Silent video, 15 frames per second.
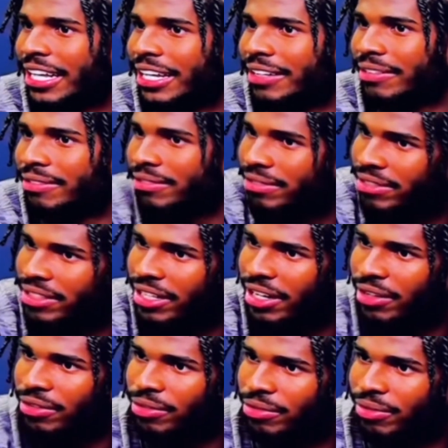Like, you
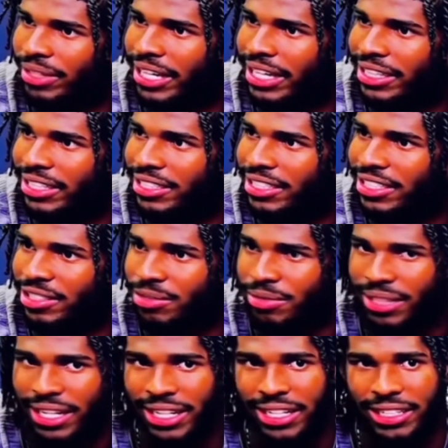know, we got the attention,
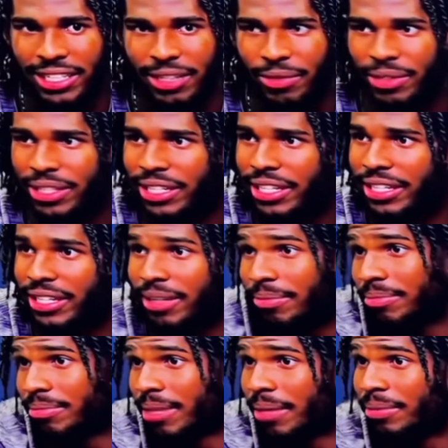we got everything we need.
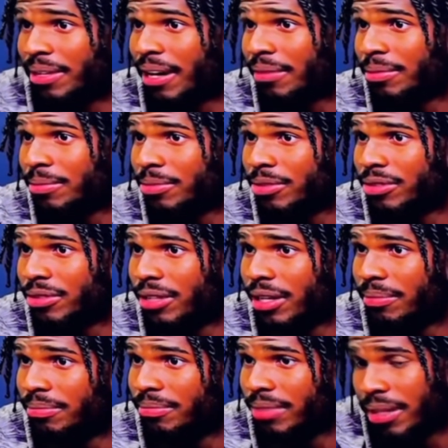I'm I'm comfortable.
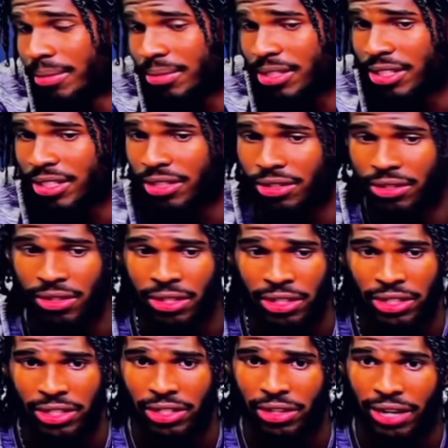I'm I'm good on,
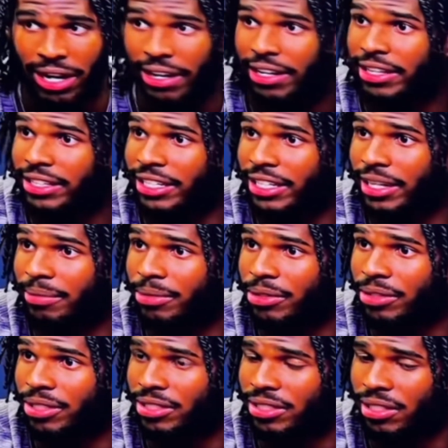you know, how everything I'm
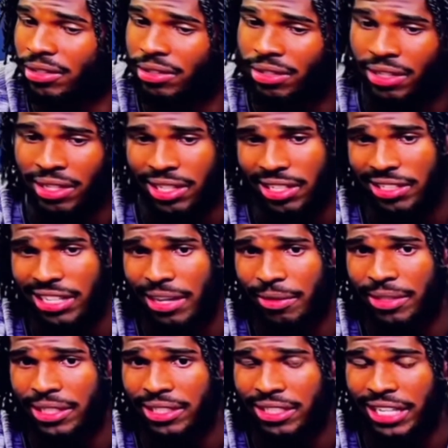doing. So it's not
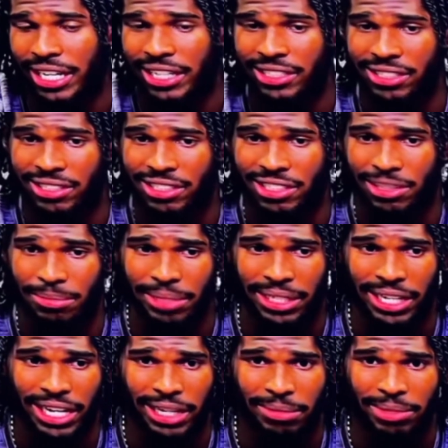really a stage, it's just a
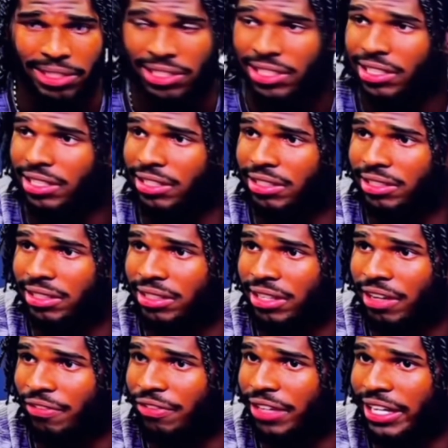big game. That's it.
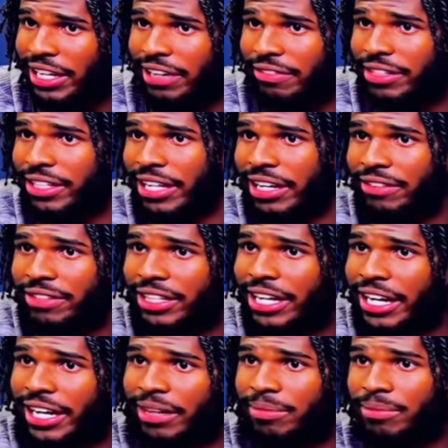I feel like every every
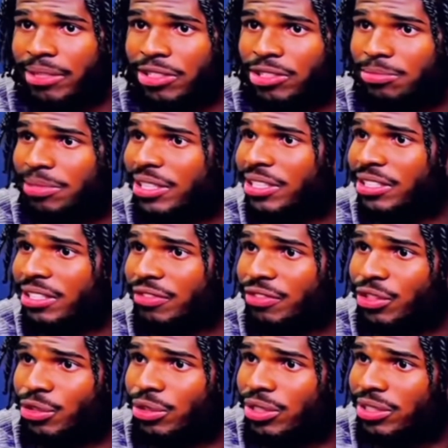game it was millions of
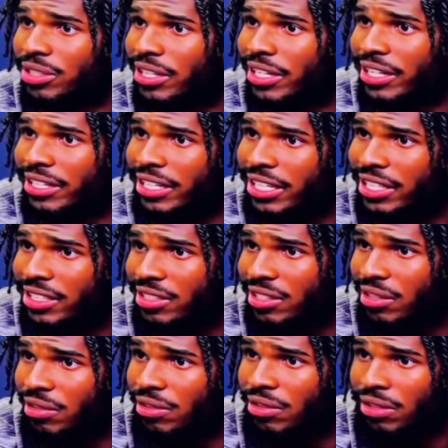viewers and everything.
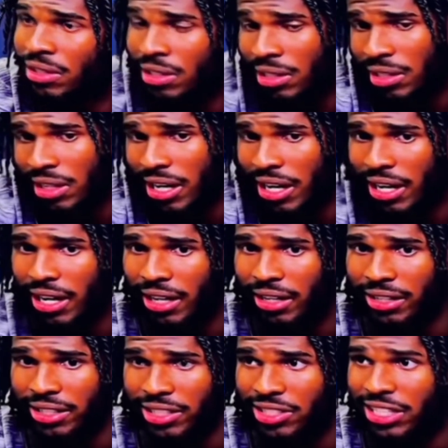So
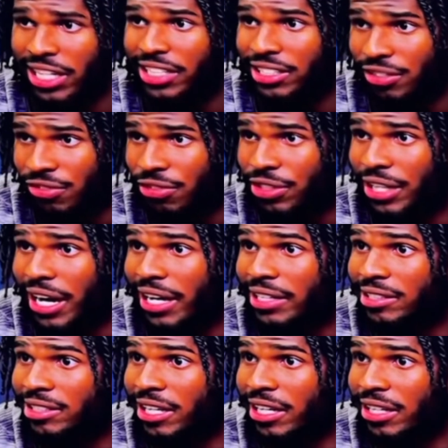uh, the stage is for y'all
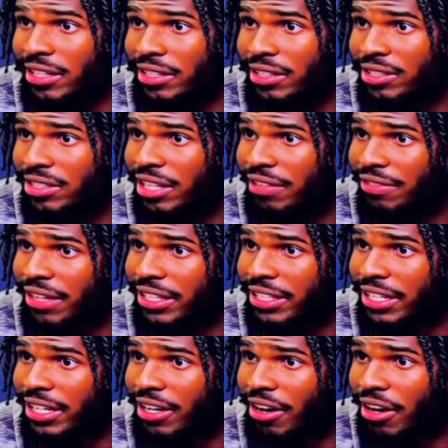to set and stuff
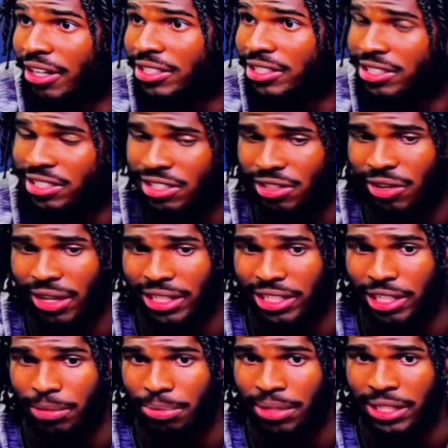like that. Or just to go out
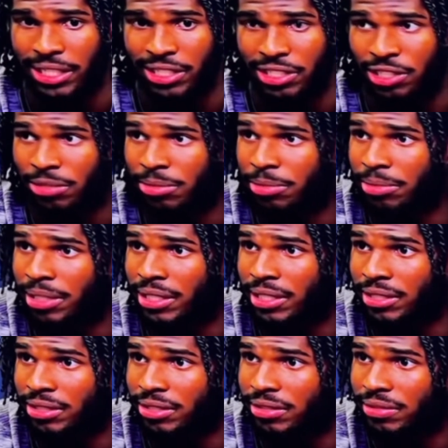there and play against human
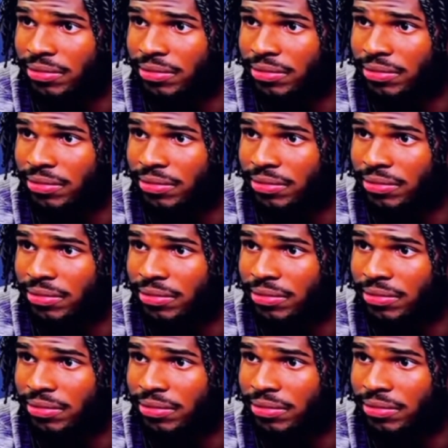beings.